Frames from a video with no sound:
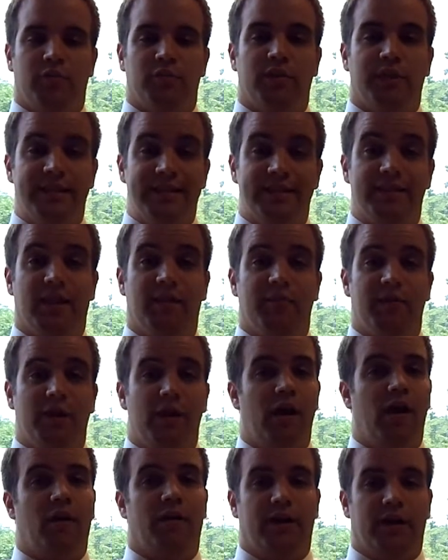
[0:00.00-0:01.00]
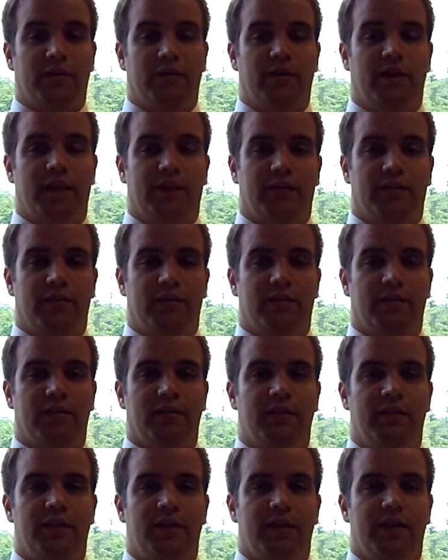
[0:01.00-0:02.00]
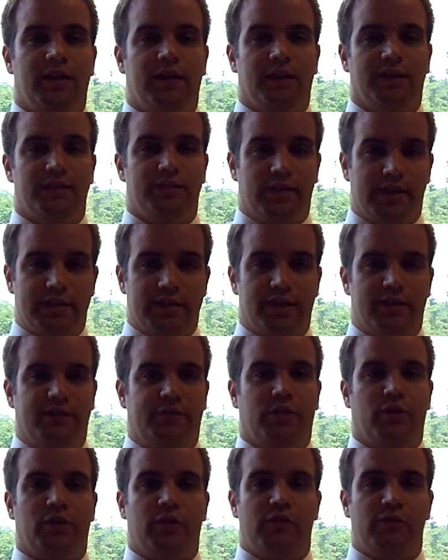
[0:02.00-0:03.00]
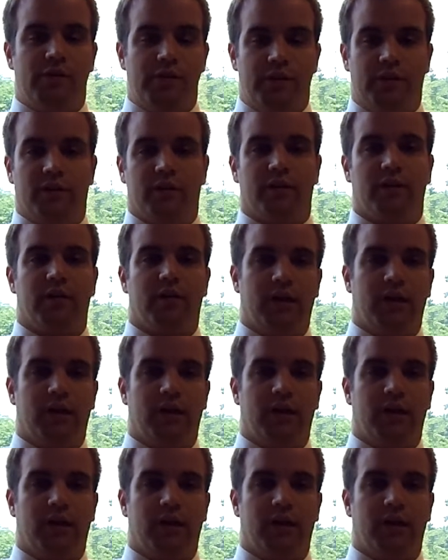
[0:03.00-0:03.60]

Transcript: please let me know, and I would like to address that for you either